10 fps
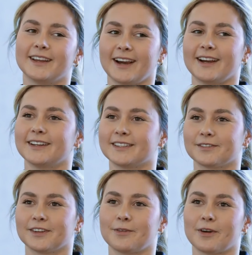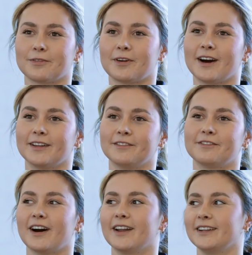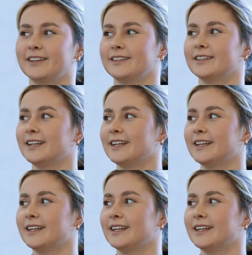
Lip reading: yeah, it's really worthwhile and fun and